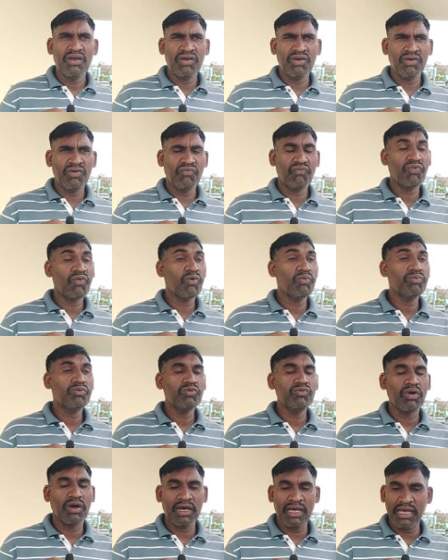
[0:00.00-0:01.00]
uh, from
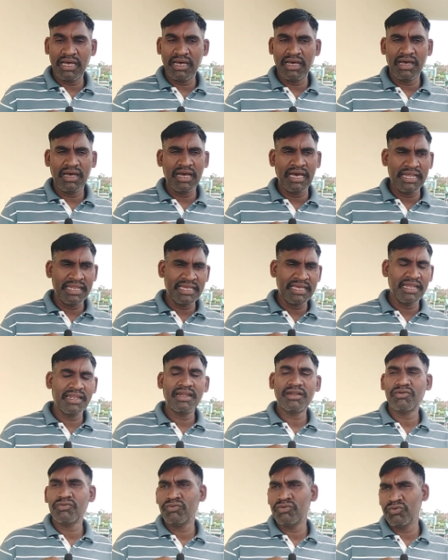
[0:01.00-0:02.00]
to ha
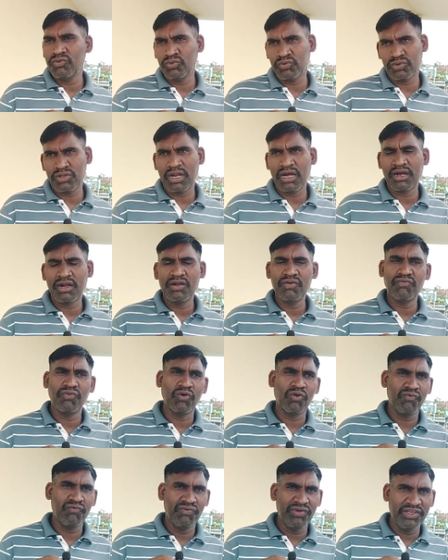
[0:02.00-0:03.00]
Haryana to Uttarakhand
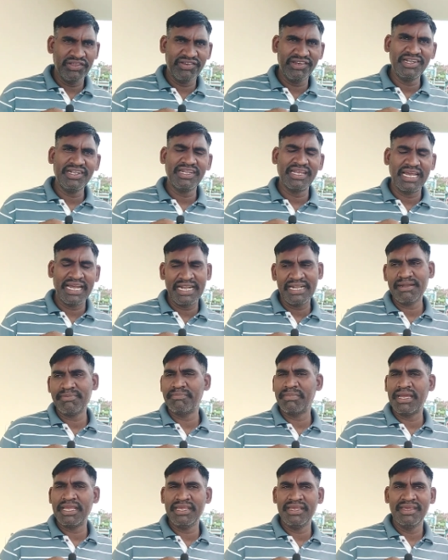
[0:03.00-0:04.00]
for visit at
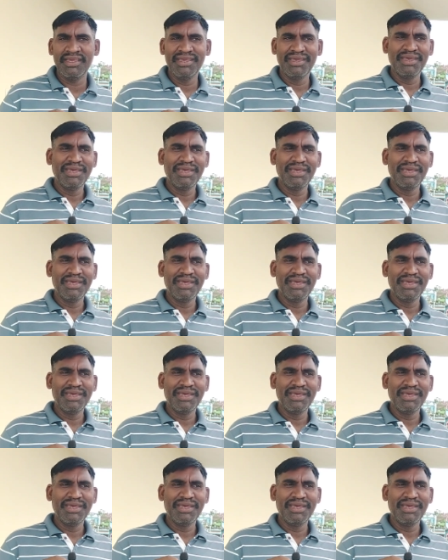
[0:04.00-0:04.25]
my